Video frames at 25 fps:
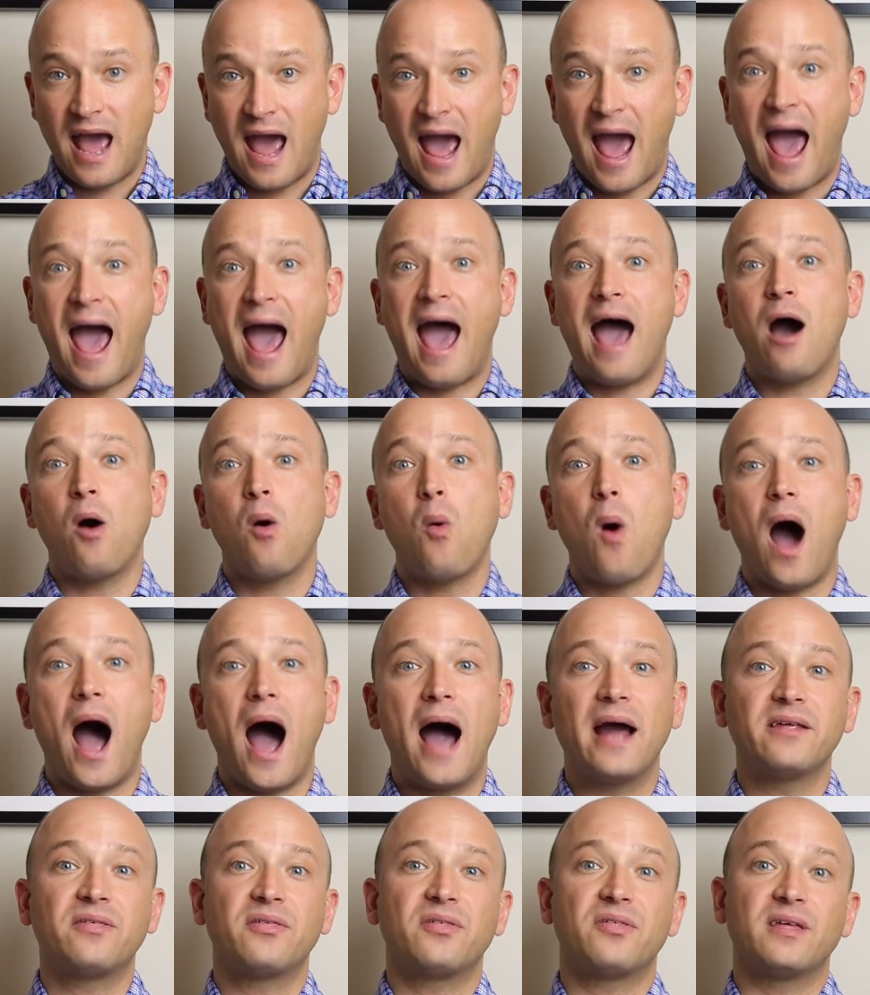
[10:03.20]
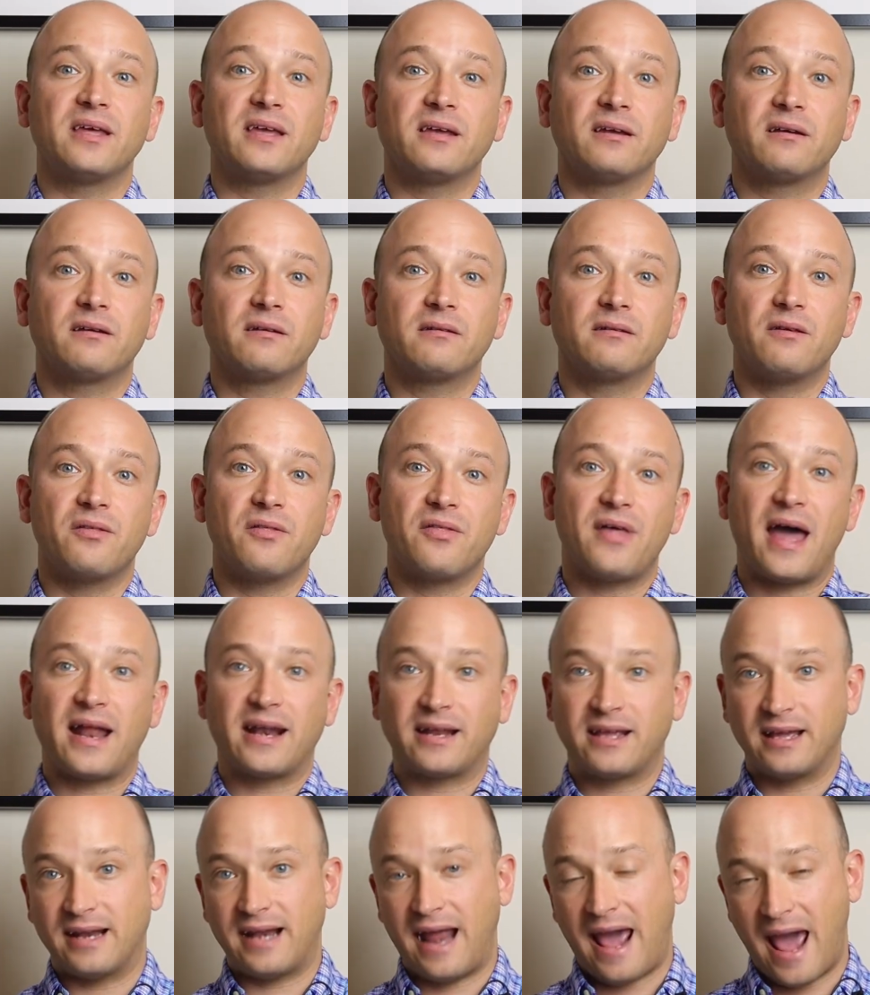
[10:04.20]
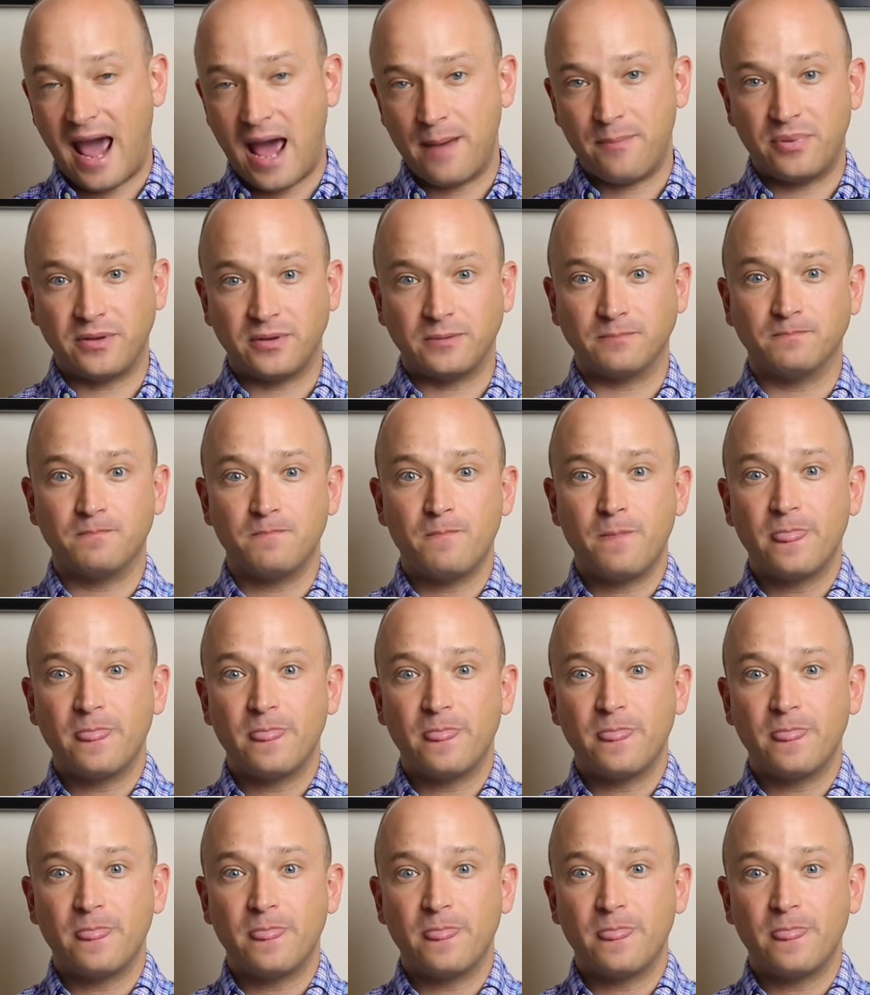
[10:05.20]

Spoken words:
how I think that can happen.